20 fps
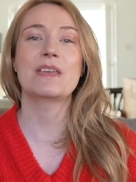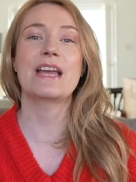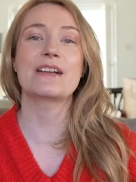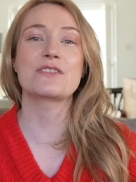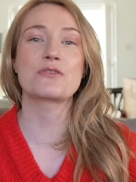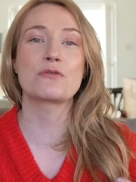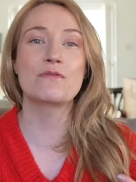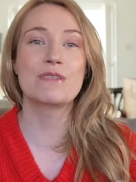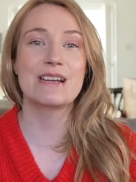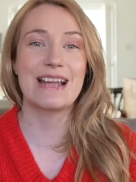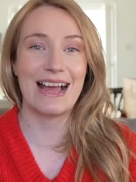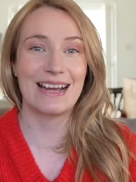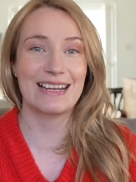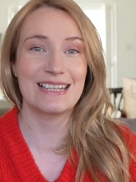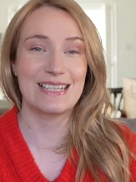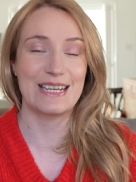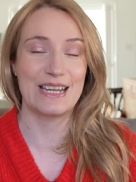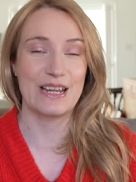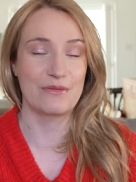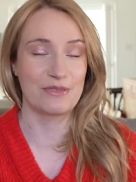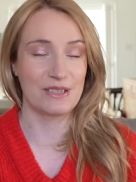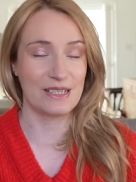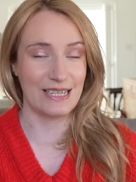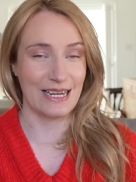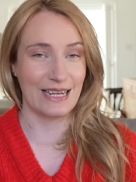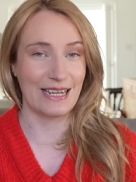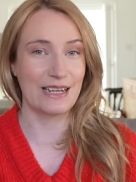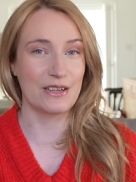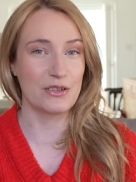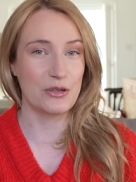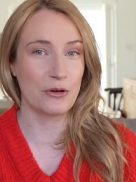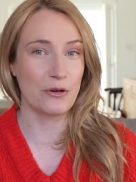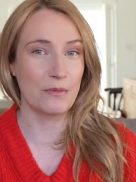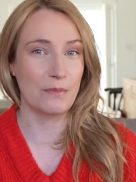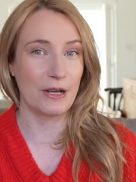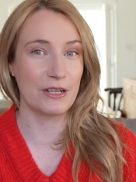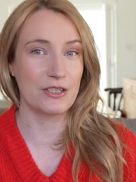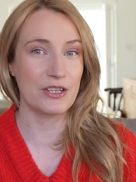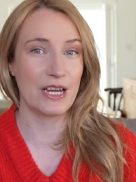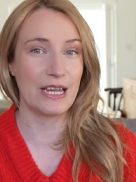The actual reality of sticking to a
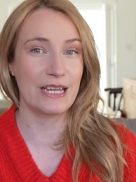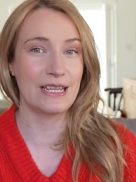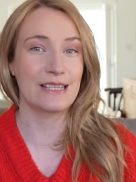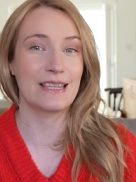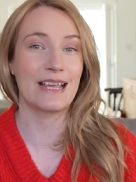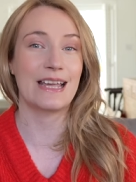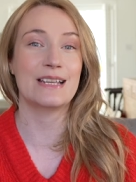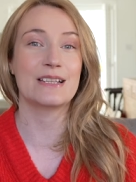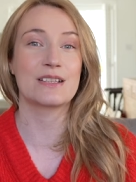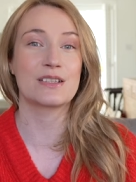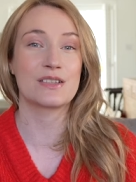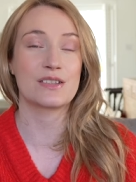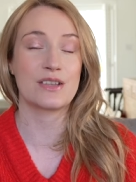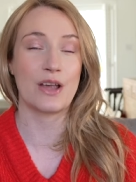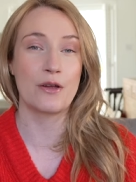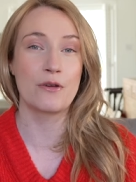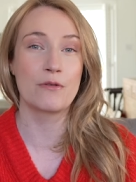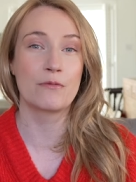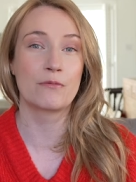budget is that it's so